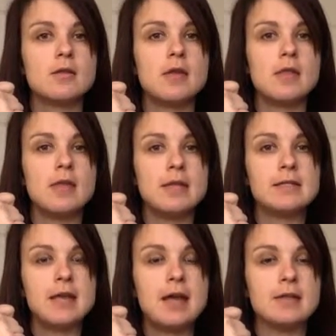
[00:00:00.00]
And they
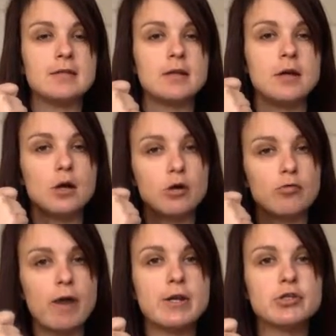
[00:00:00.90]
said,
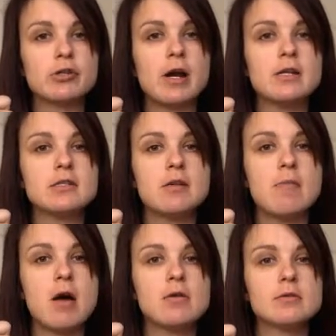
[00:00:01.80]
Crunch, crunch
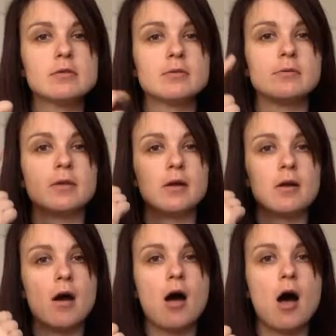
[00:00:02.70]
the mouse,
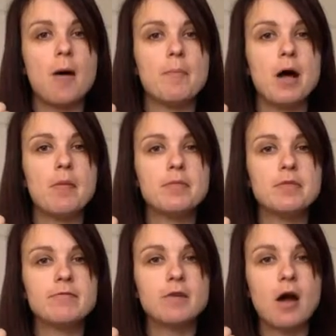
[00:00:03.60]
hop, hop
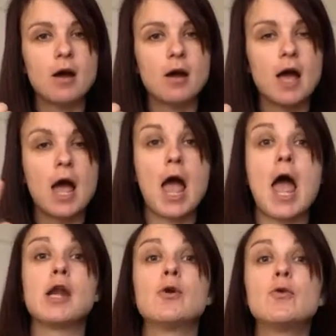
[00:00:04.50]
the frog.
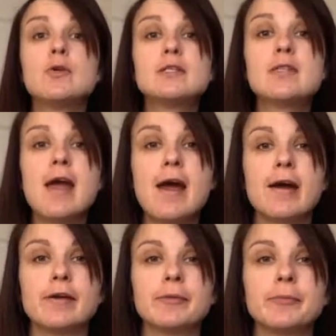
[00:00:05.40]
And who is
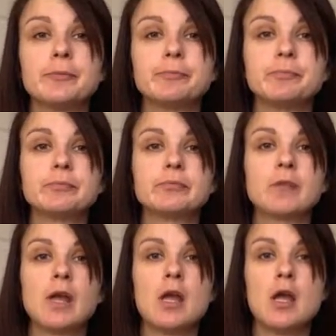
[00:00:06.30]
there?
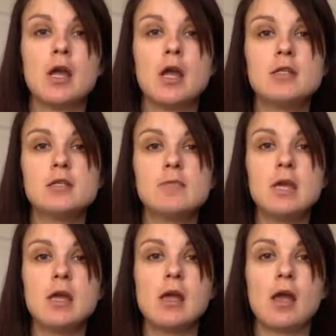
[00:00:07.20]
It's
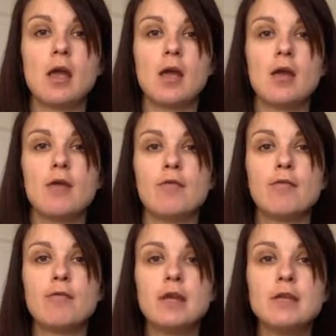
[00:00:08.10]
me,
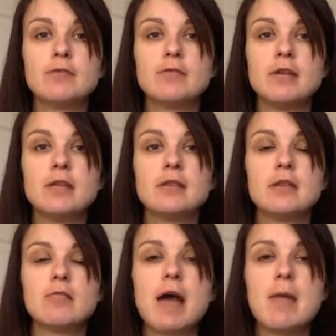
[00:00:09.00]
Fleet, Fleet
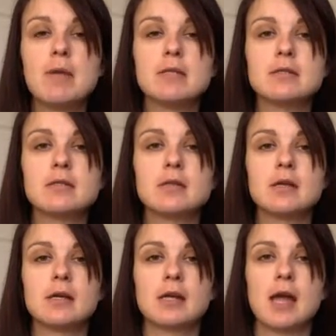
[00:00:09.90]
the rabbit.
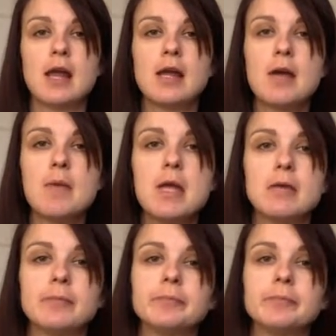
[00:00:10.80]
Can I come in?